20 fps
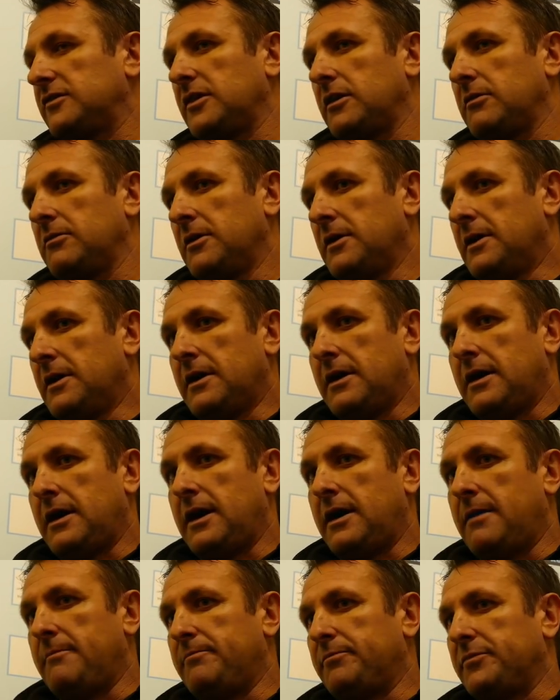So
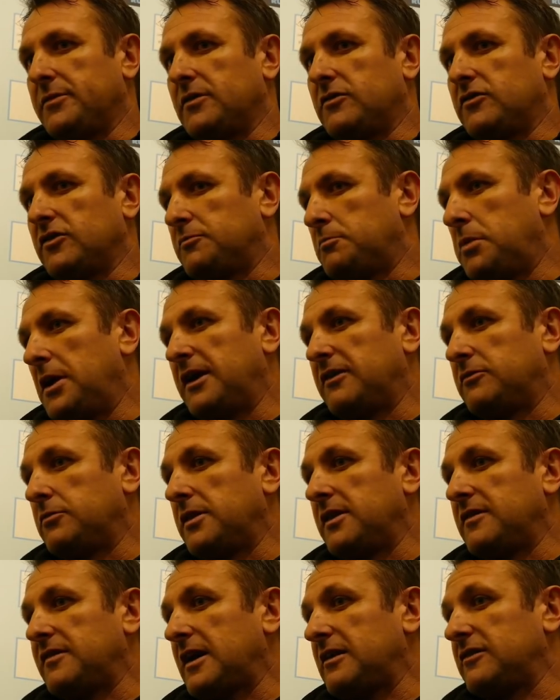um, just pleased
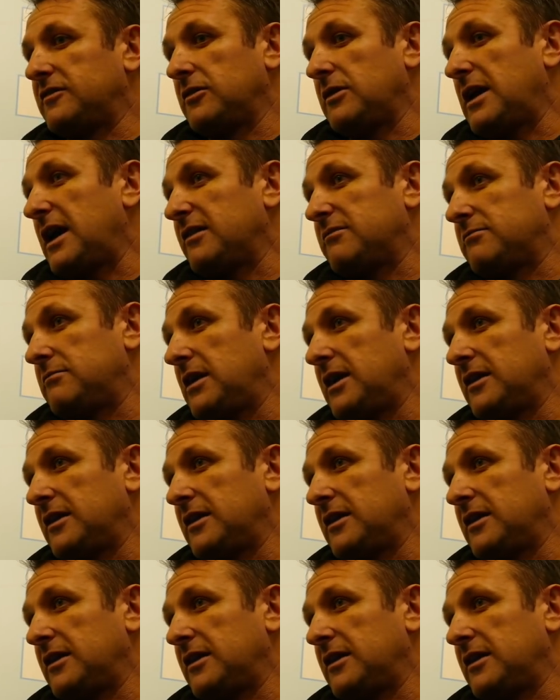with his attitude, as,